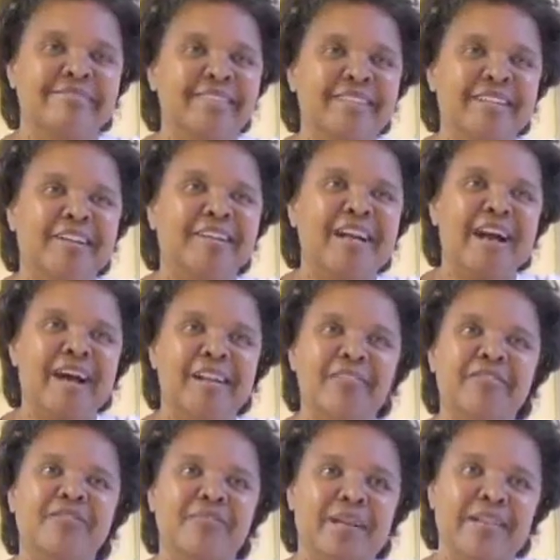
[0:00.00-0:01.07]
You know, kind
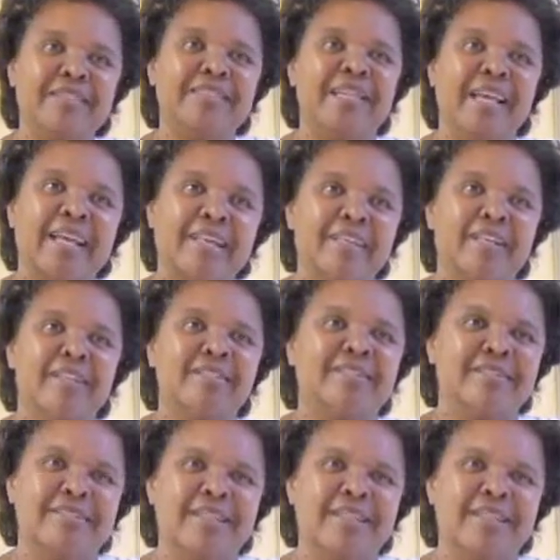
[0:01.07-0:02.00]
of taken a